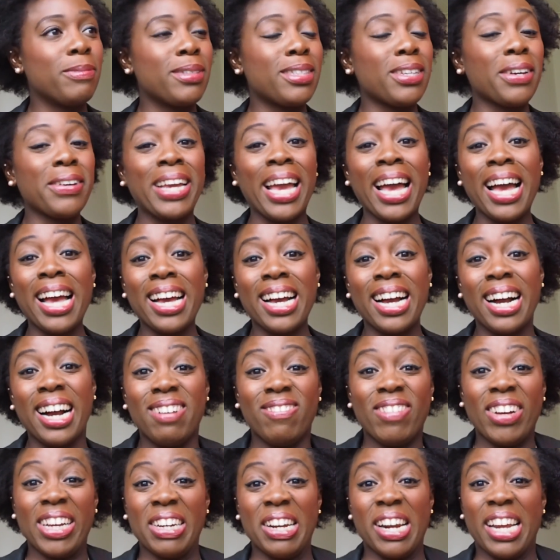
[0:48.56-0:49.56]
So yeah.
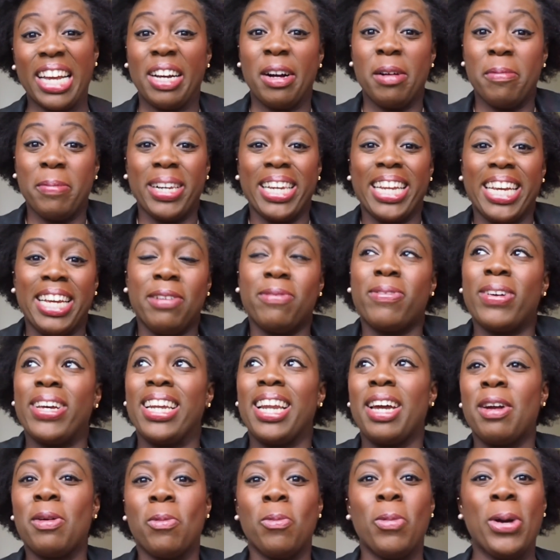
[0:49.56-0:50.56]
Oh my God, I can't believe
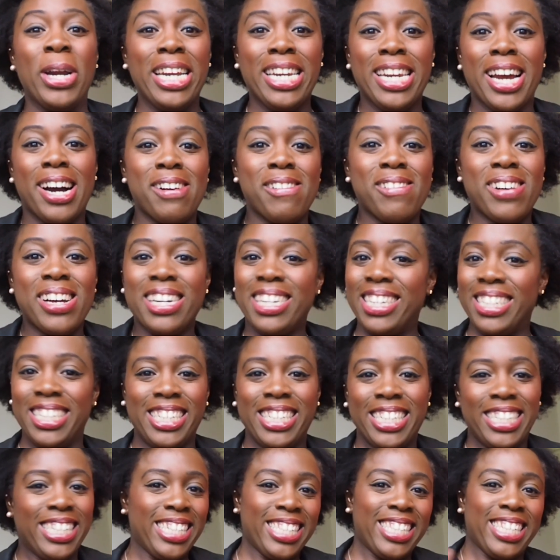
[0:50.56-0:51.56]
it. Like, we know and
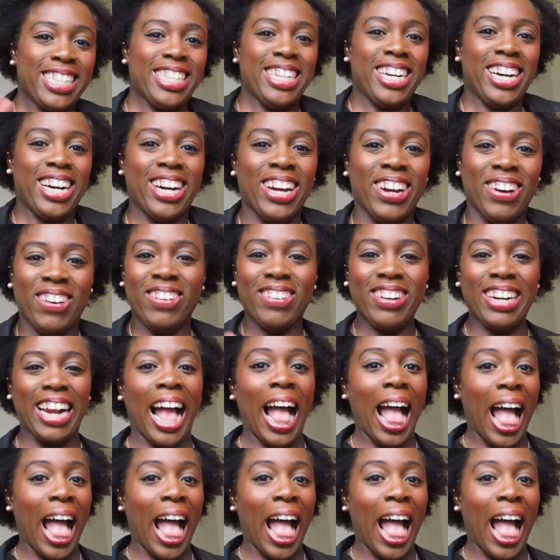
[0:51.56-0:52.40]
she doesn't know.